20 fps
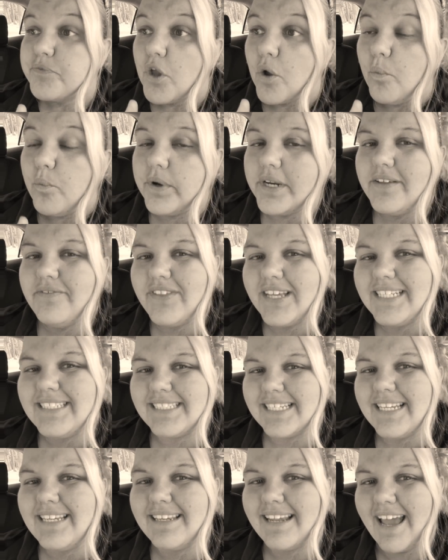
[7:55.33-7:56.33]
What if they
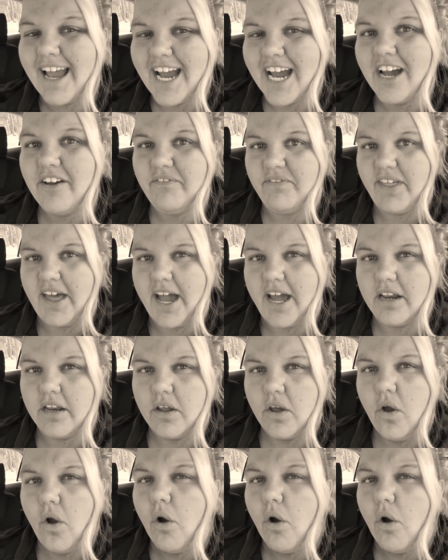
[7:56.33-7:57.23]
didn't have that?